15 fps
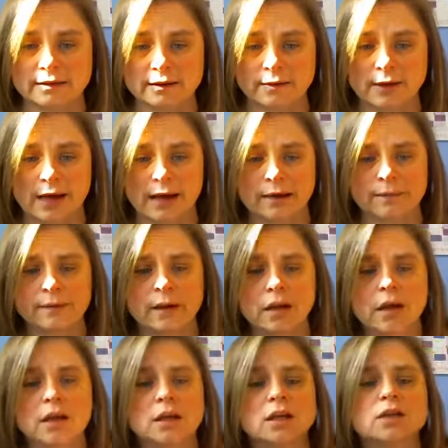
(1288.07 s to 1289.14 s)
Okay?
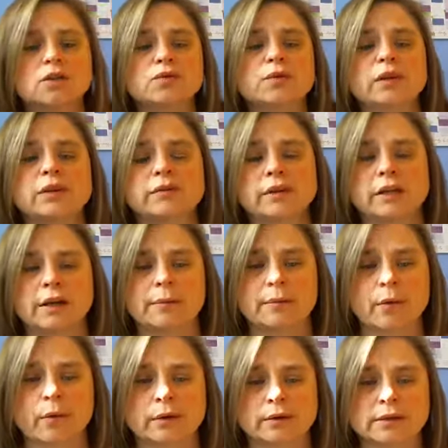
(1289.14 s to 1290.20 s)
That's really, really
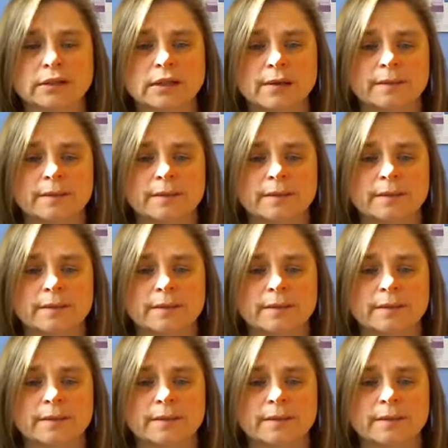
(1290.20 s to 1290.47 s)
important.